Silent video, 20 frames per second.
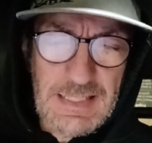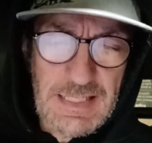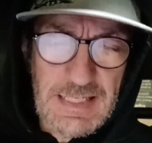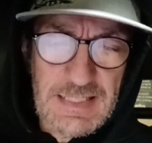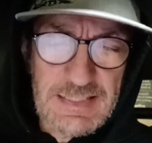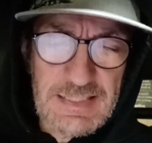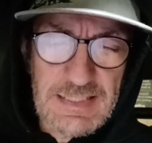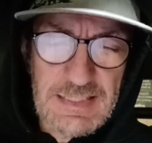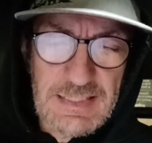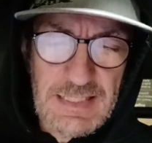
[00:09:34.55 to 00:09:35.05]

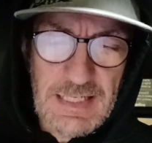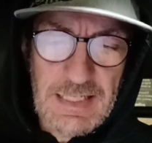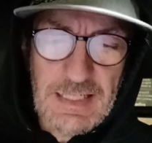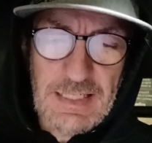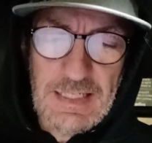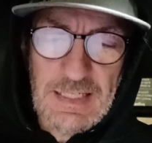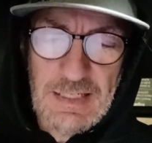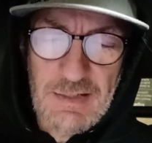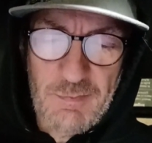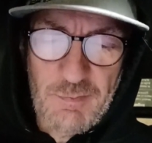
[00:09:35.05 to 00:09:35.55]

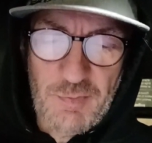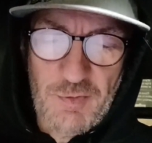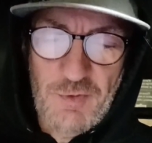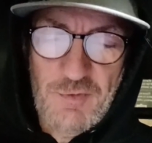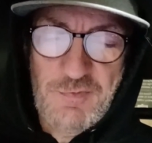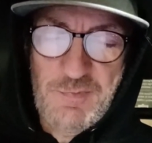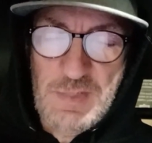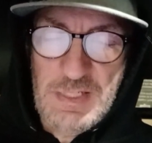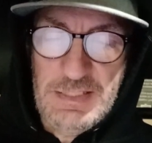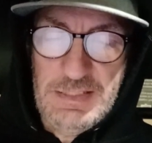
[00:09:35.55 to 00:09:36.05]
aesthetic
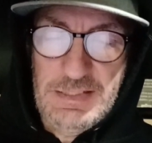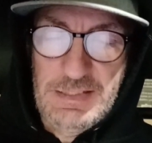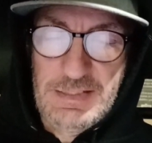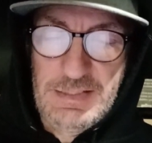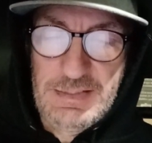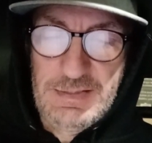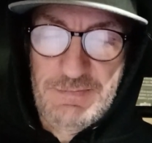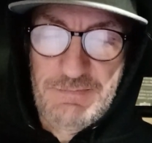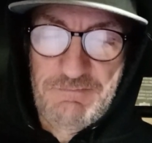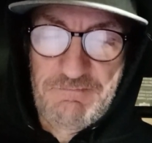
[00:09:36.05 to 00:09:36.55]
improvement.
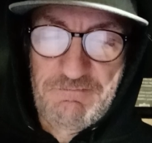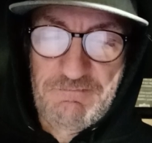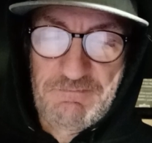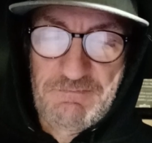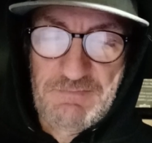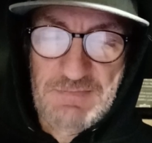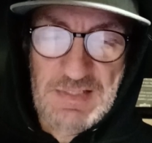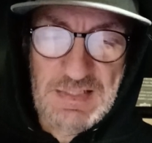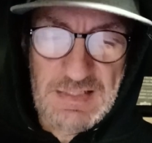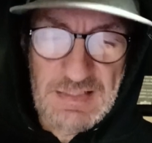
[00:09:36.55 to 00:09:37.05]

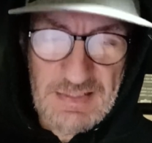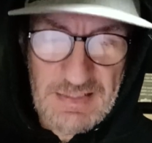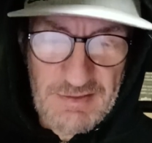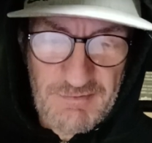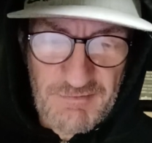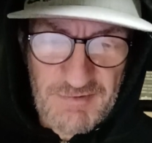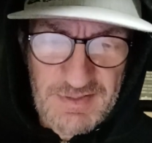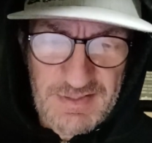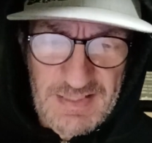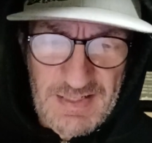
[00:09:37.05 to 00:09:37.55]
It
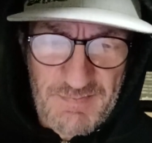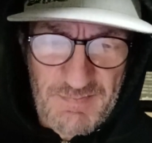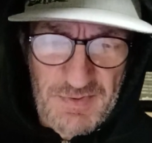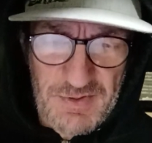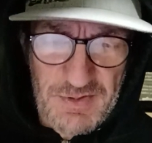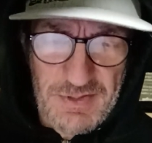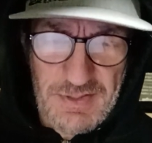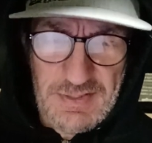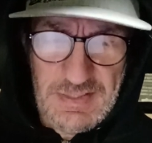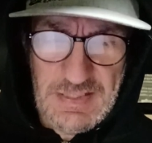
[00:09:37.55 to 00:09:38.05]

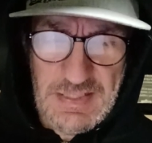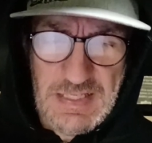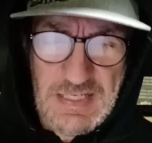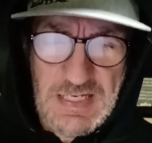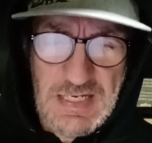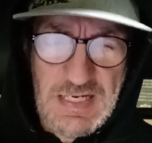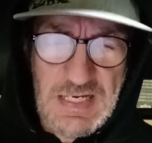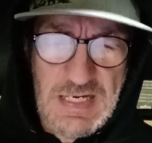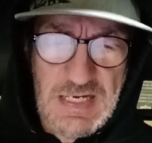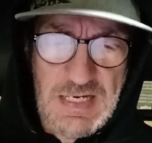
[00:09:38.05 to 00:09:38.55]
resembles
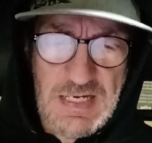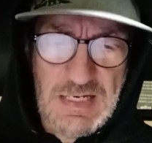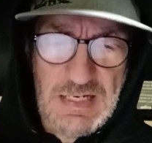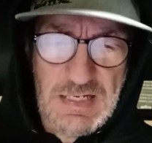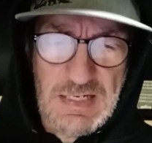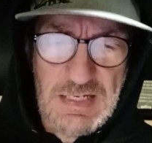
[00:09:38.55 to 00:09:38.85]
the